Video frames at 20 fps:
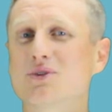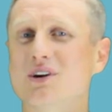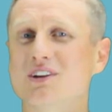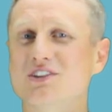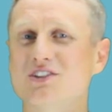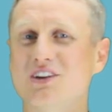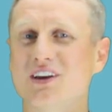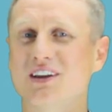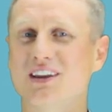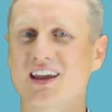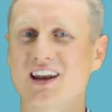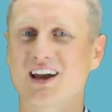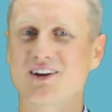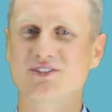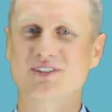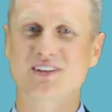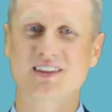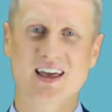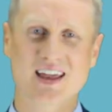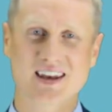question I get
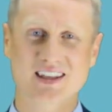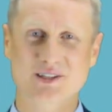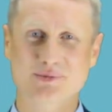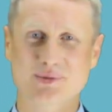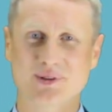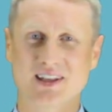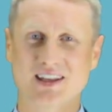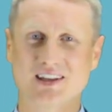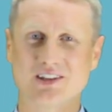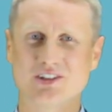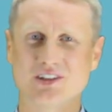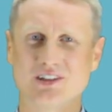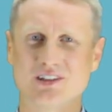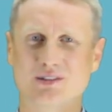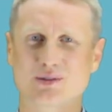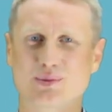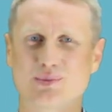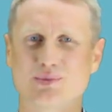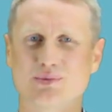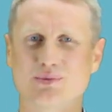after that explanation
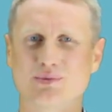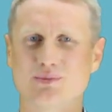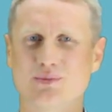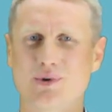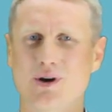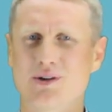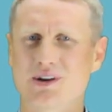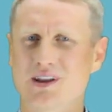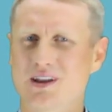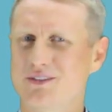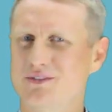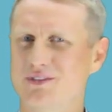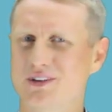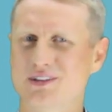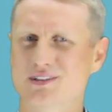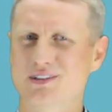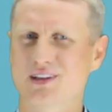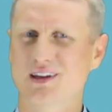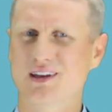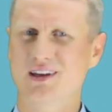is, why would I
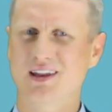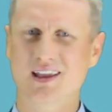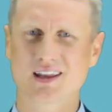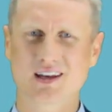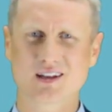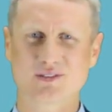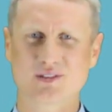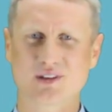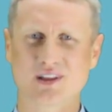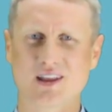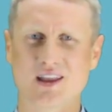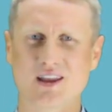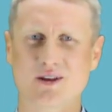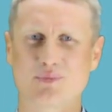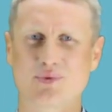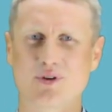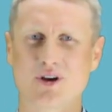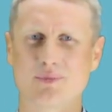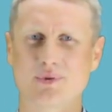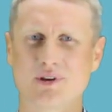invest in a negatively geared
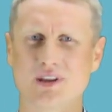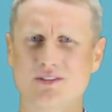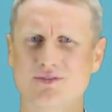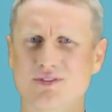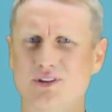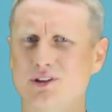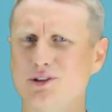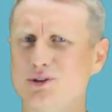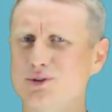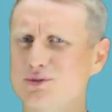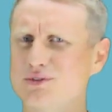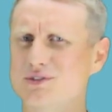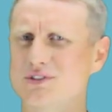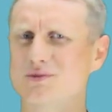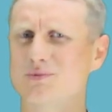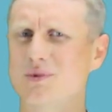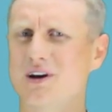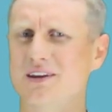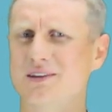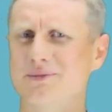property if it loses
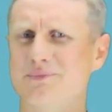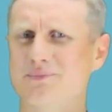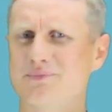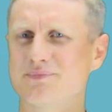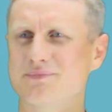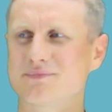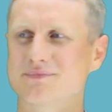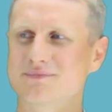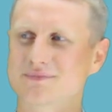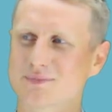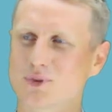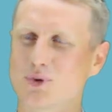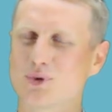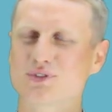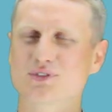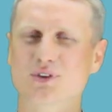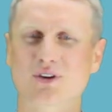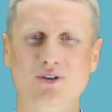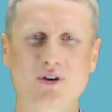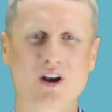money?
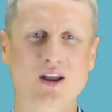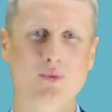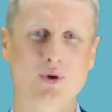Also a great